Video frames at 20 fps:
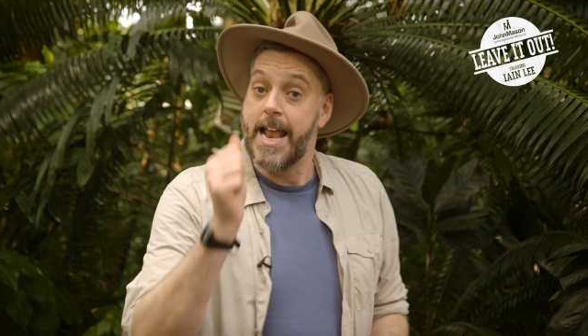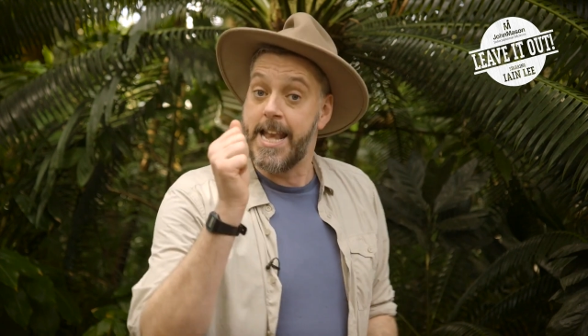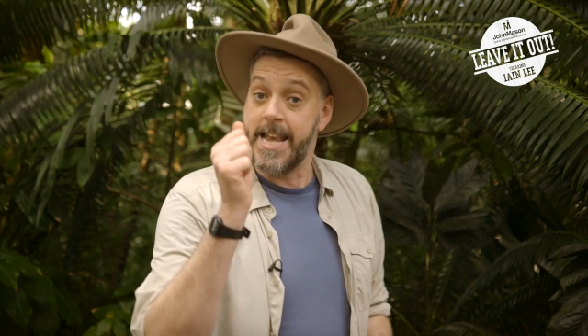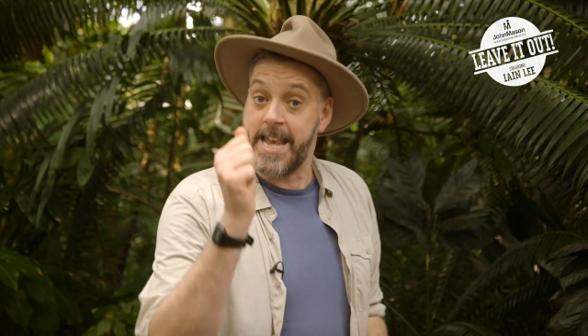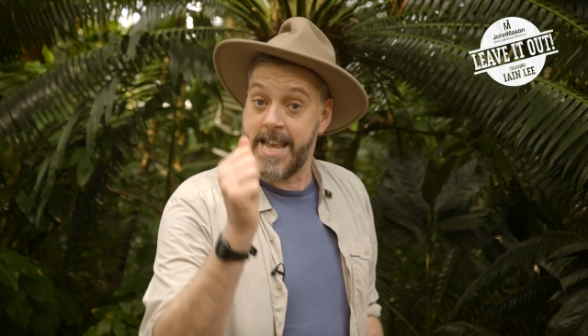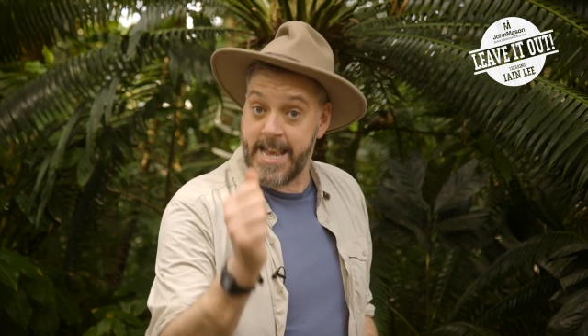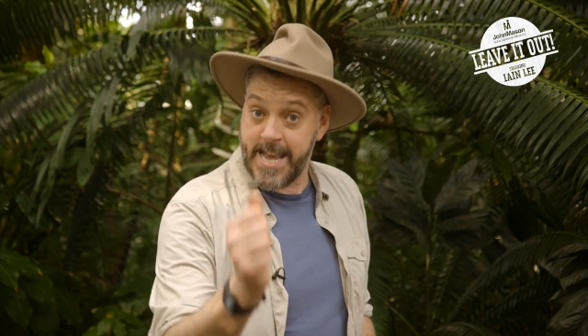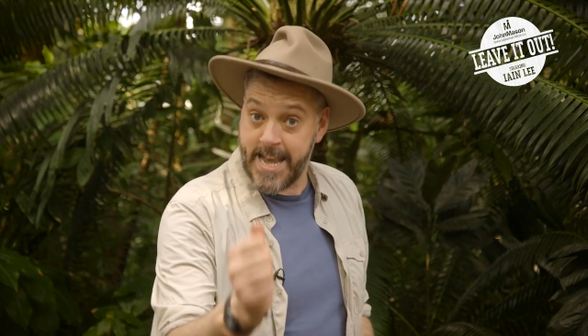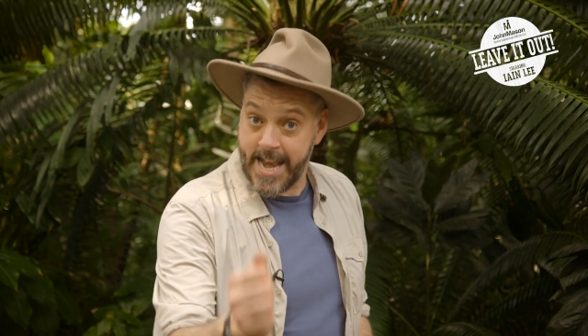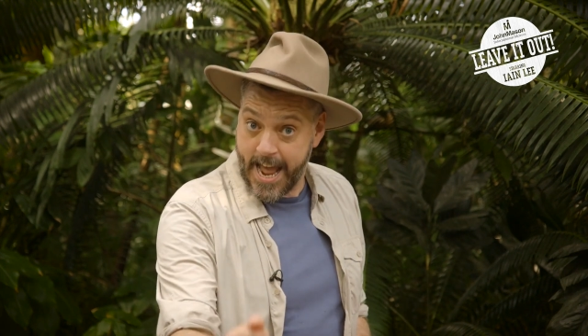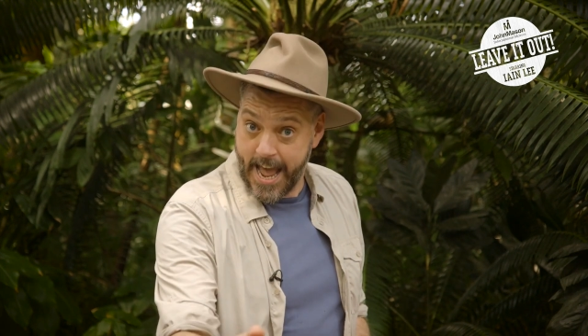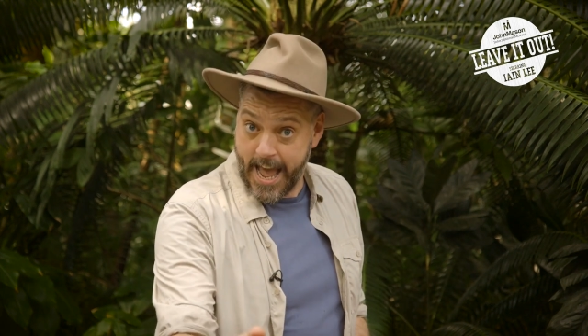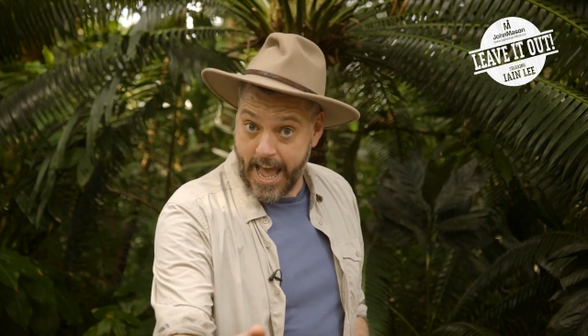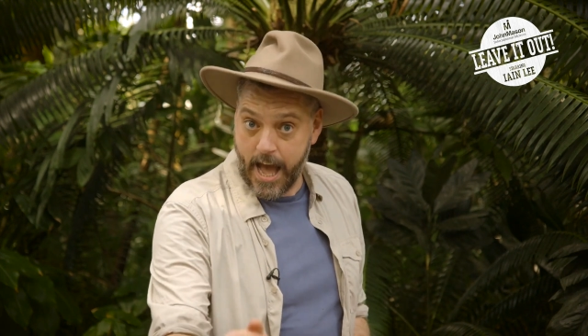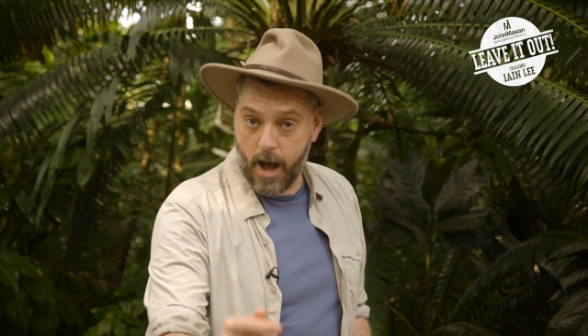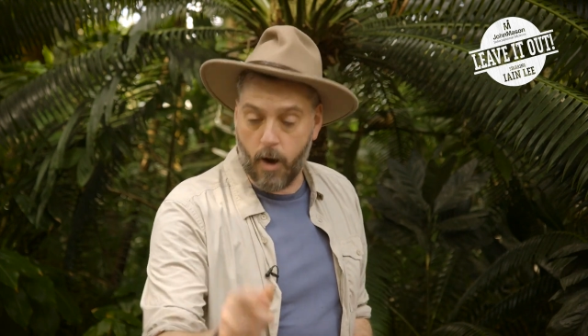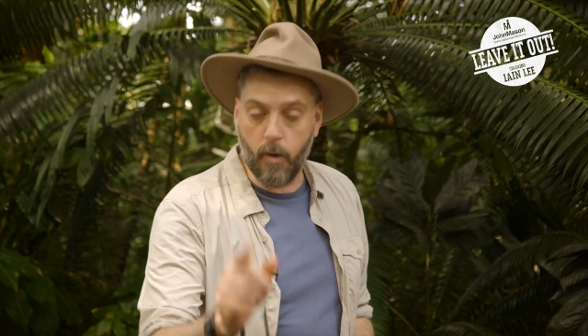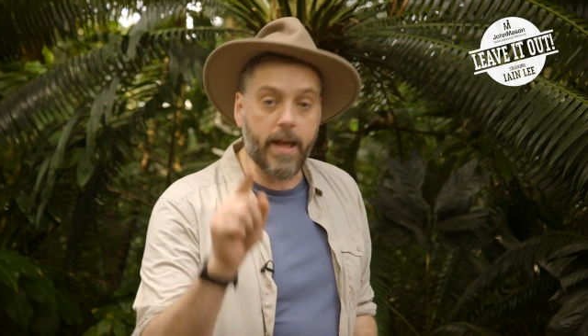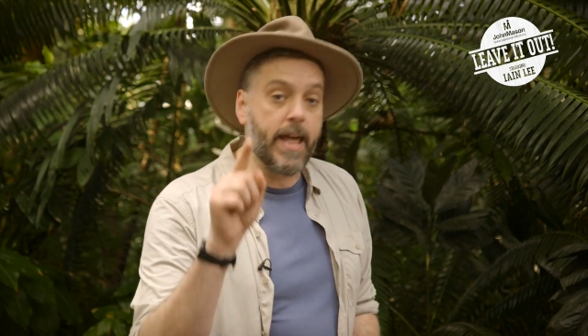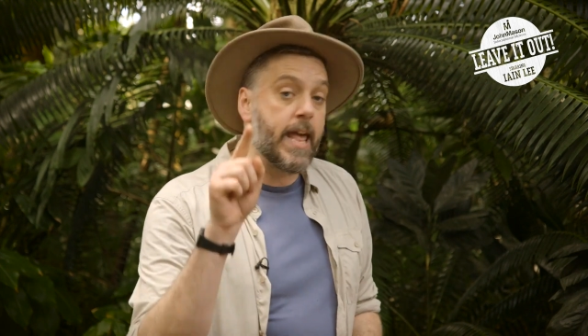
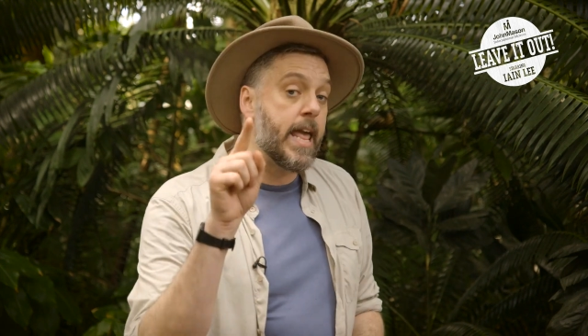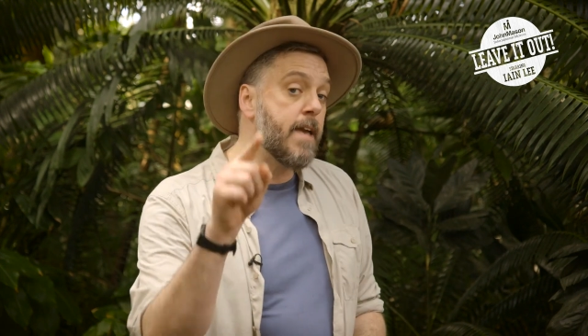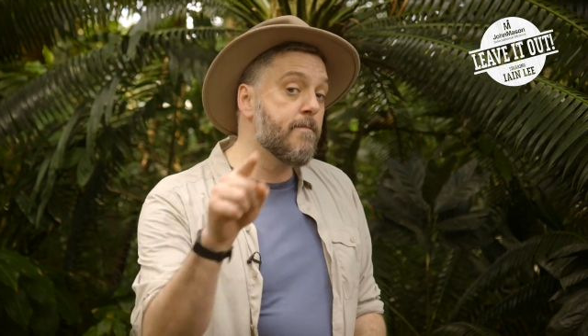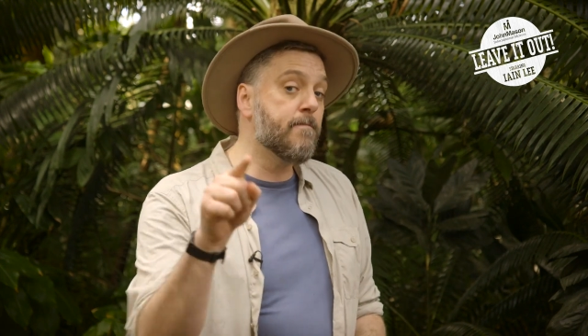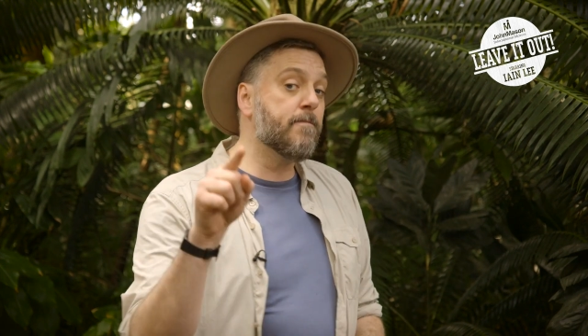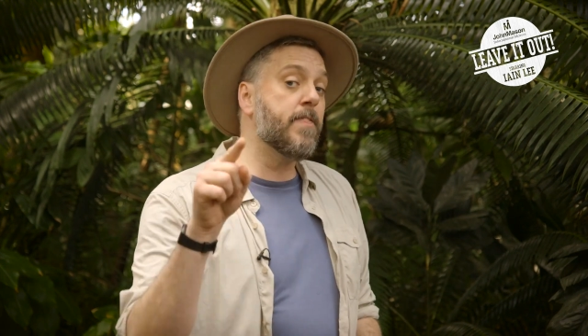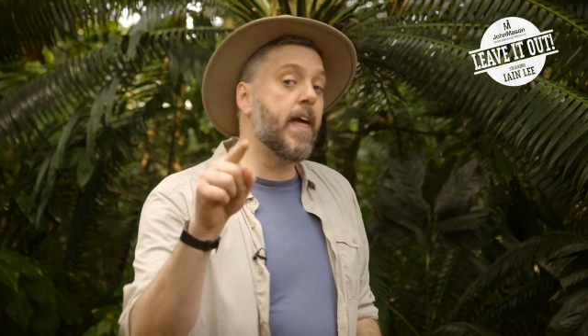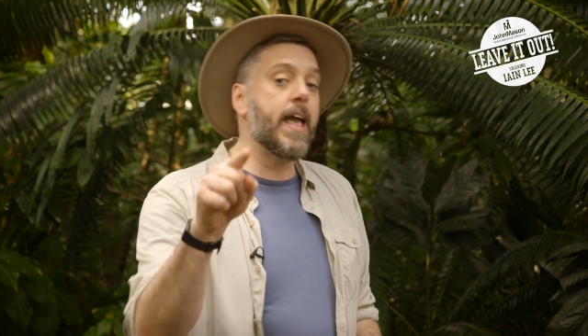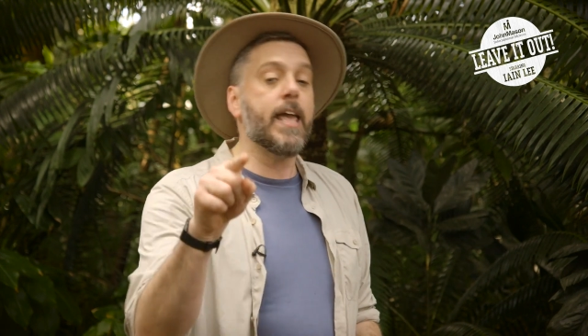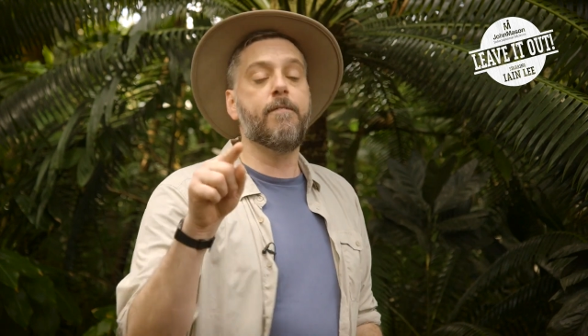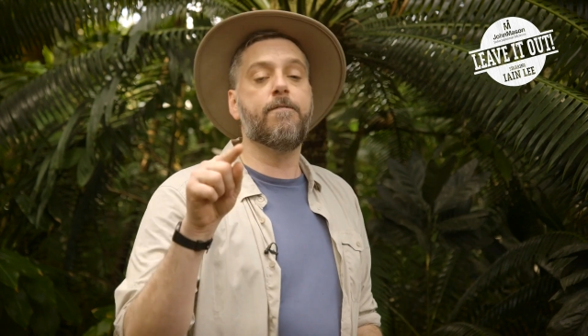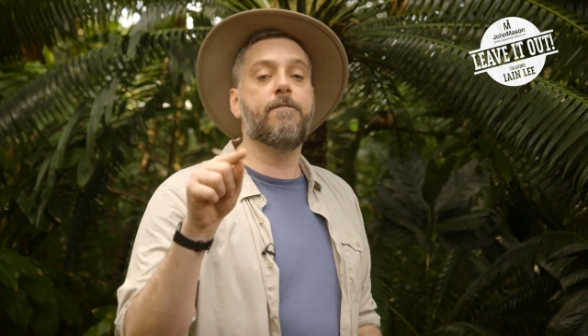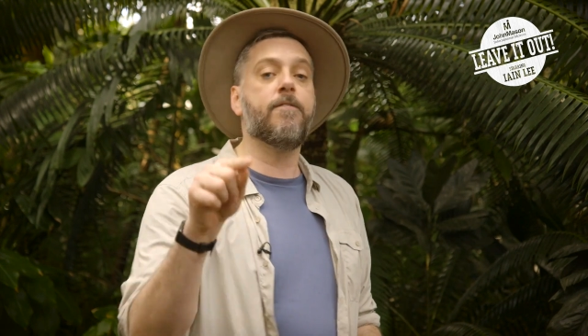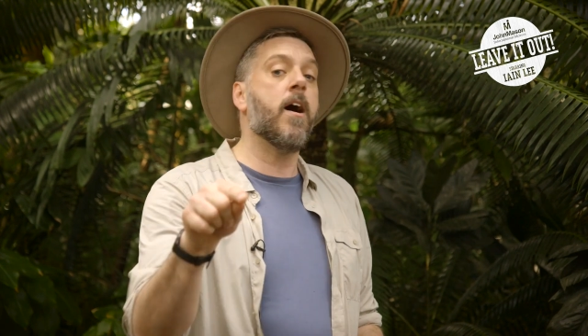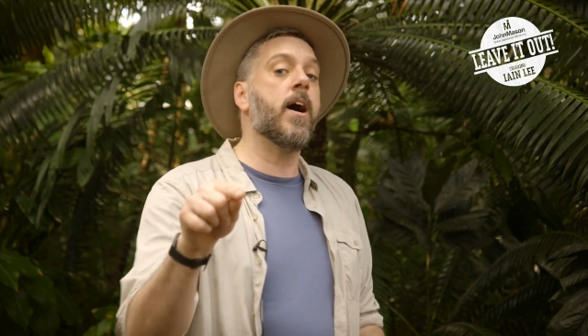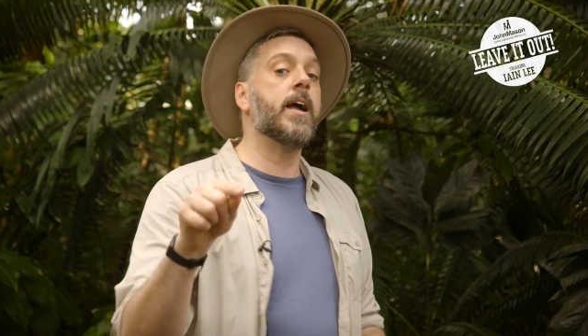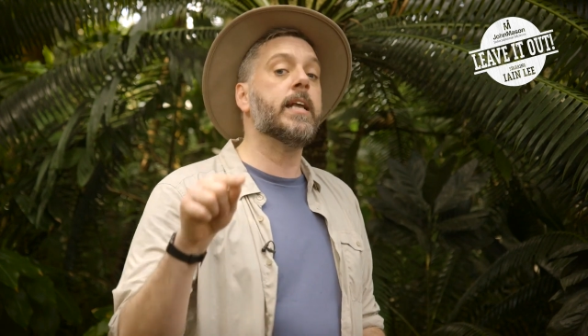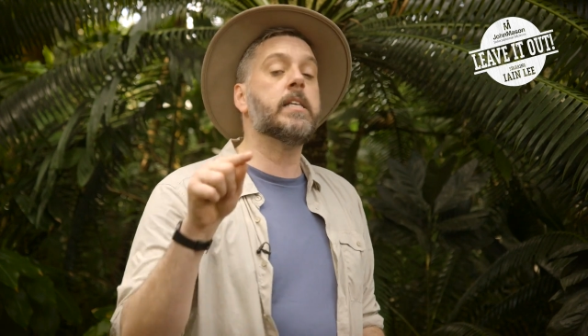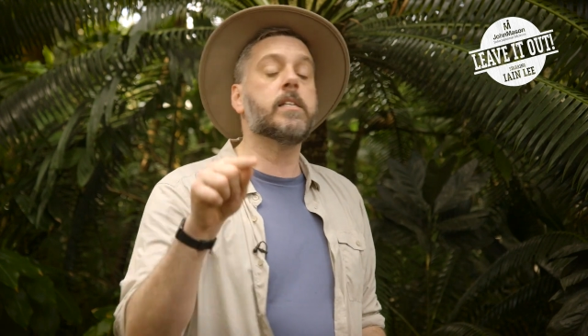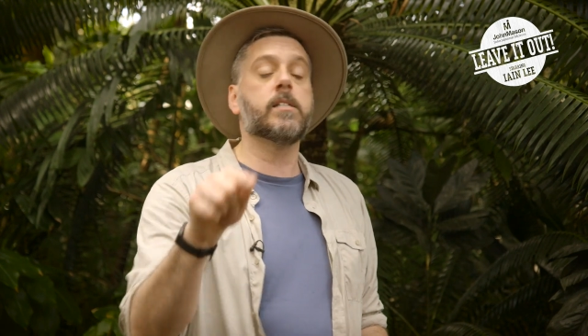Now, if they
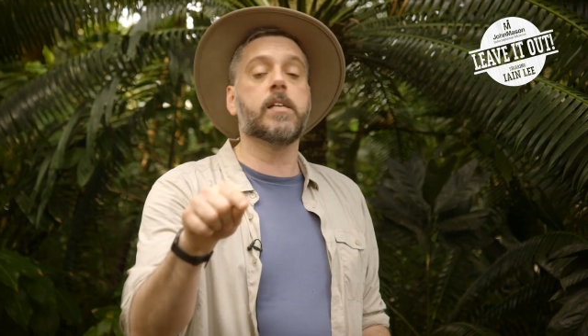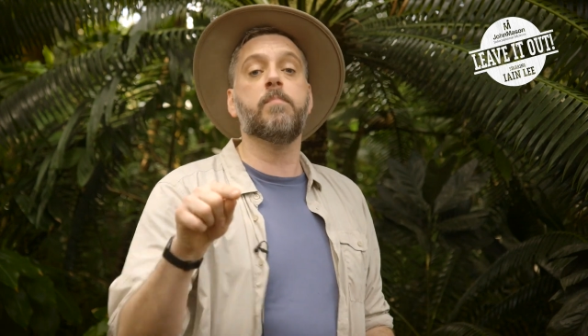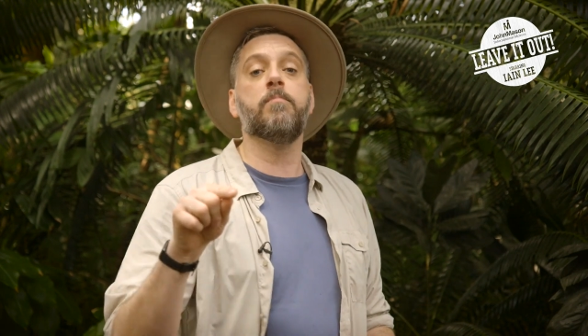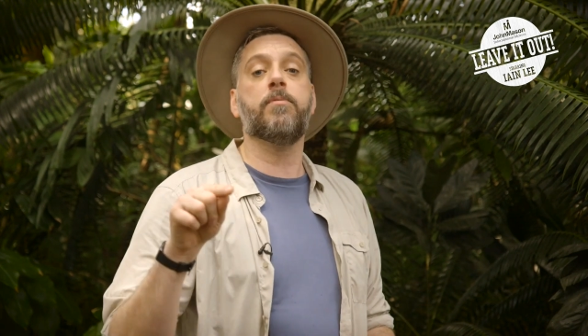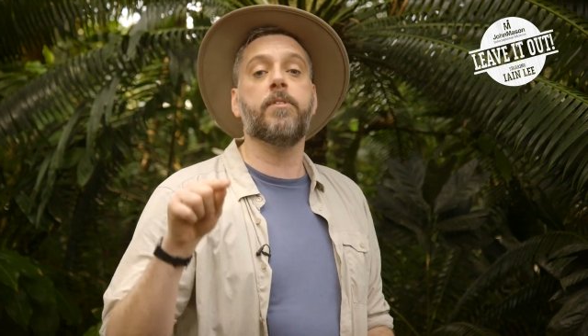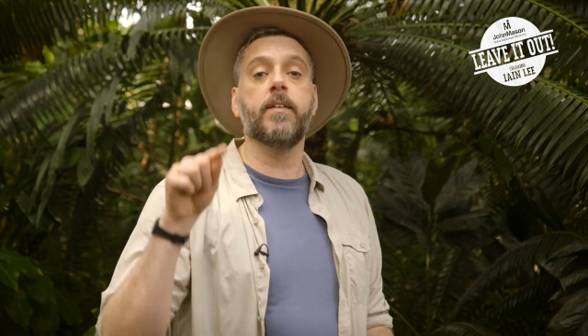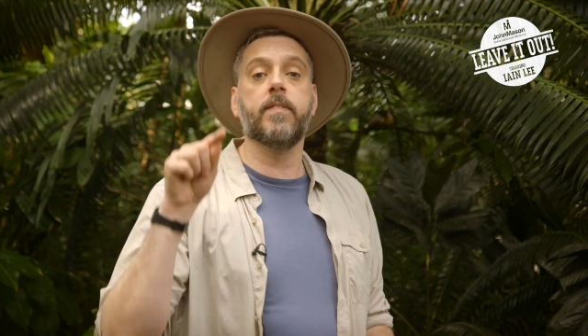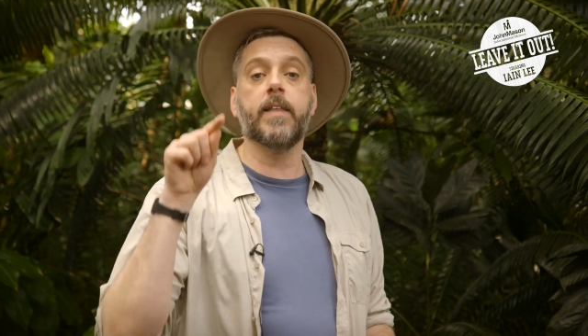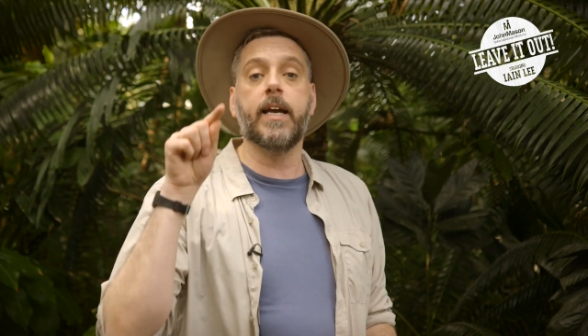find something